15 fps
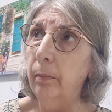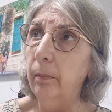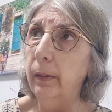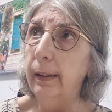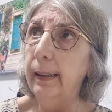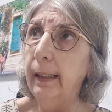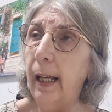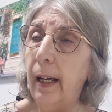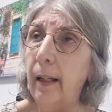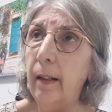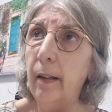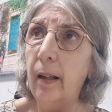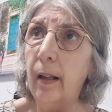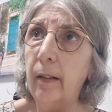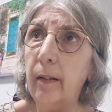say
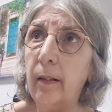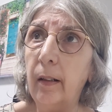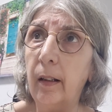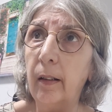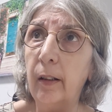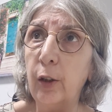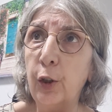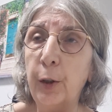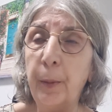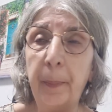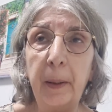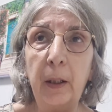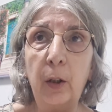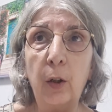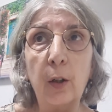that the
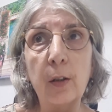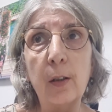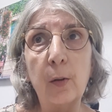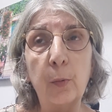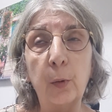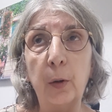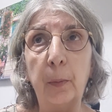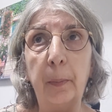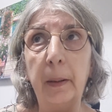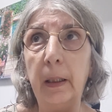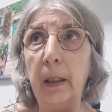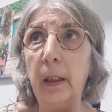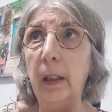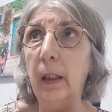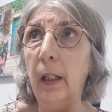shipping cost would
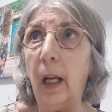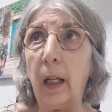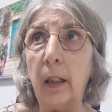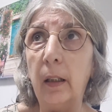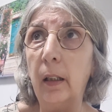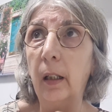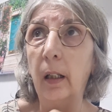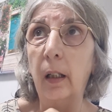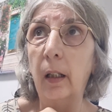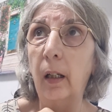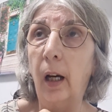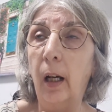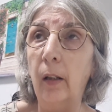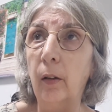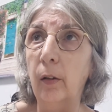be like,
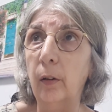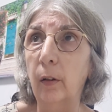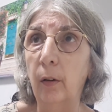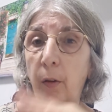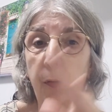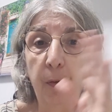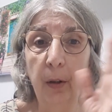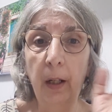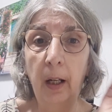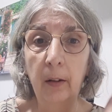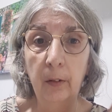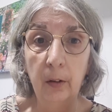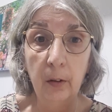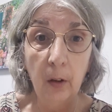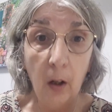I don't know,
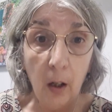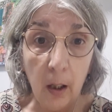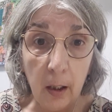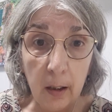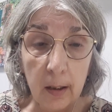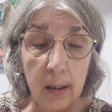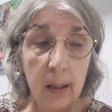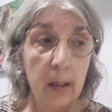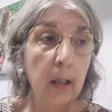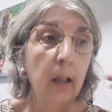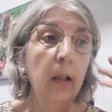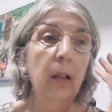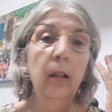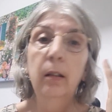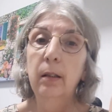$300.
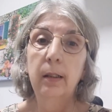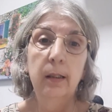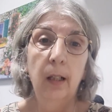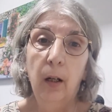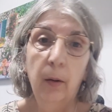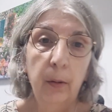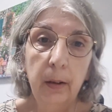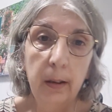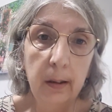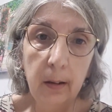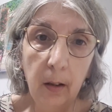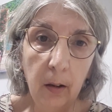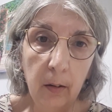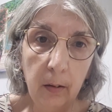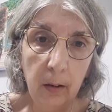So it's
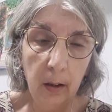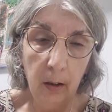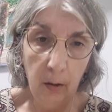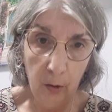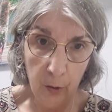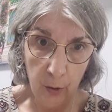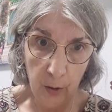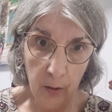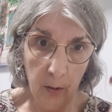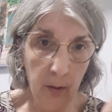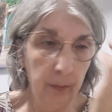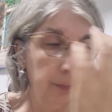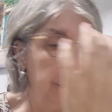not logical.